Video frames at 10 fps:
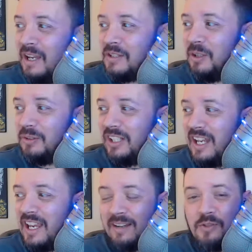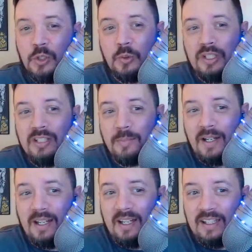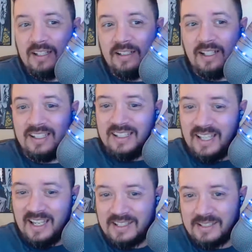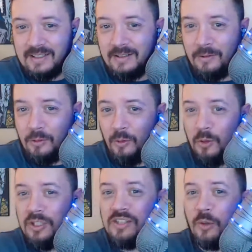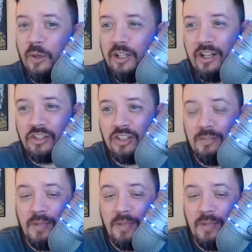So today I'm joined by a guest who needs no introduction,